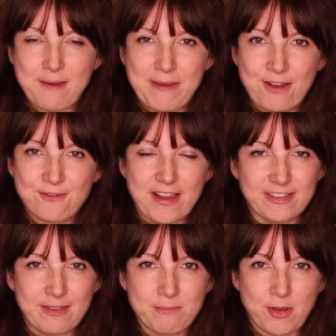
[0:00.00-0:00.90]
about
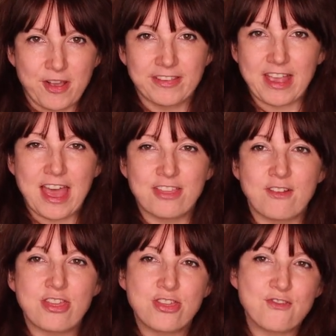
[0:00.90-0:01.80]
raising boys are there
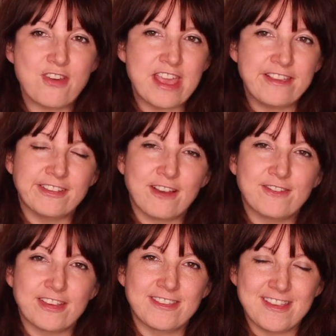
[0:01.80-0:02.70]
are three sort of
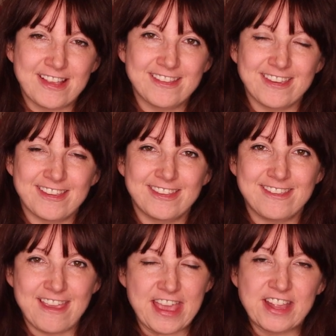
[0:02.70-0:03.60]
distinct
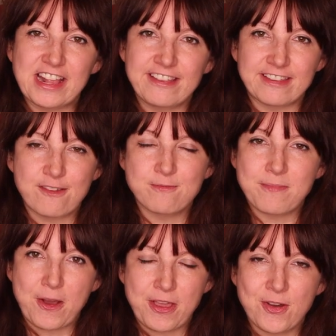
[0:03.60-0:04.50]
stages of
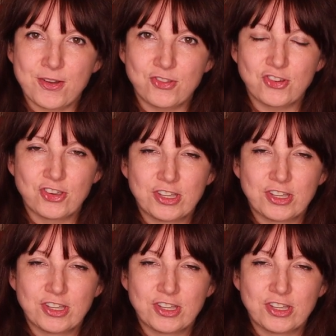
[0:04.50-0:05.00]
boyhood.